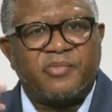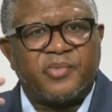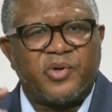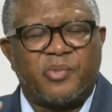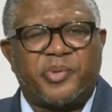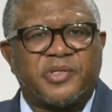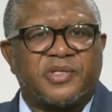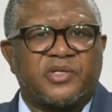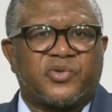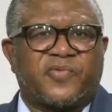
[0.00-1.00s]
your
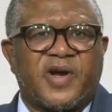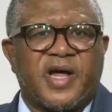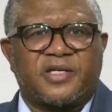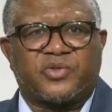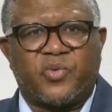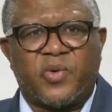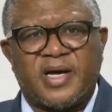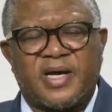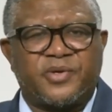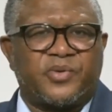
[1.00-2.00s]
business to flourish.
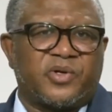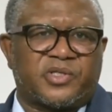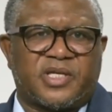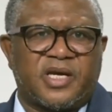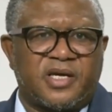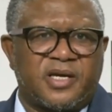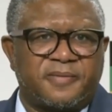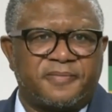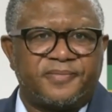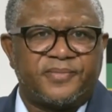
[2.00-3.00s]
Why are you not staying here?
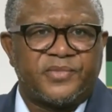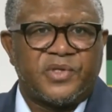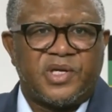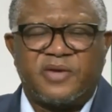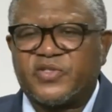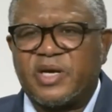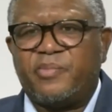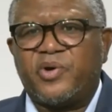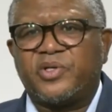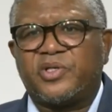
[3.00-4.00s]
If
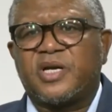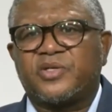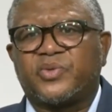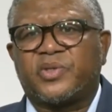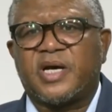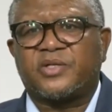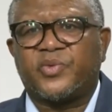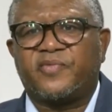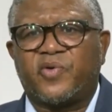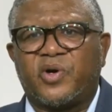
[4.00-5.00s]
somebody tells you that
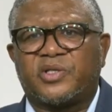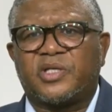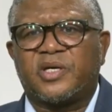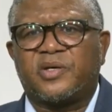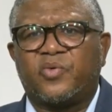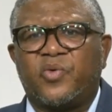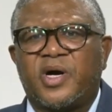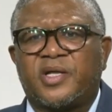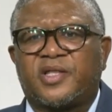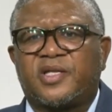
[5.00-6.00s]
we've got
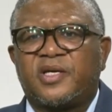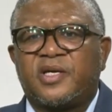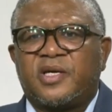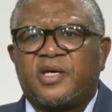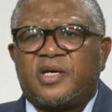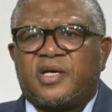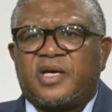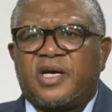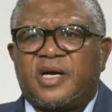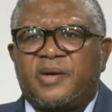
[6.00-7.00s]
worth
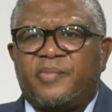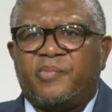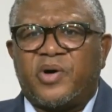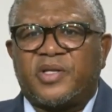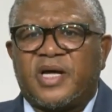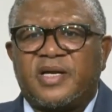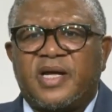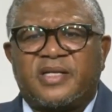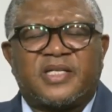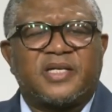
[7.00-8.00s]
more than
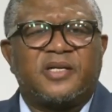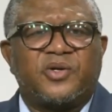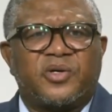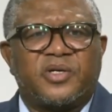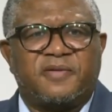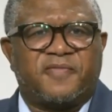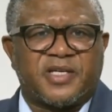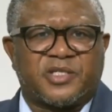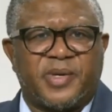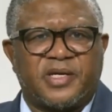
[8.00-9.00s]
$1 trillion
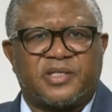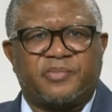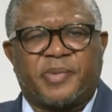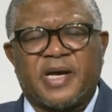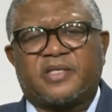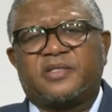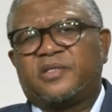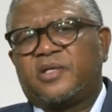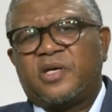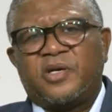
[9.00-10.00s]
investment, but
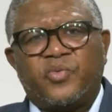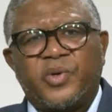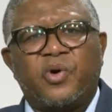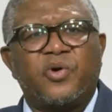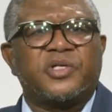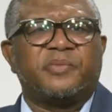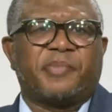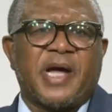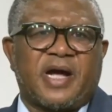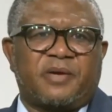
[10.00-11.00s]
we're holding
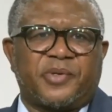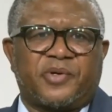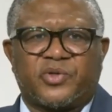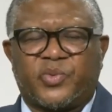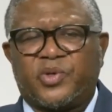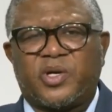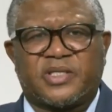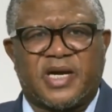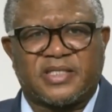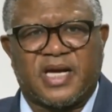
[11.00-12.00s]
back because we don't
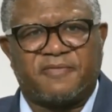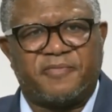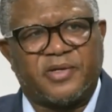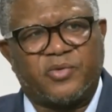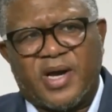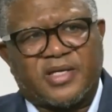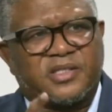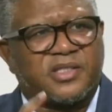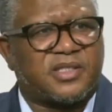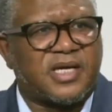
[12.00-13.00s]
trust government, what
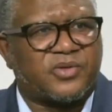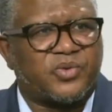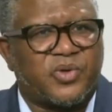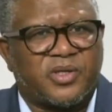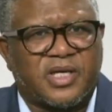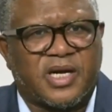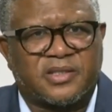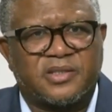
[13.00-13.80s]
is it that you don't trust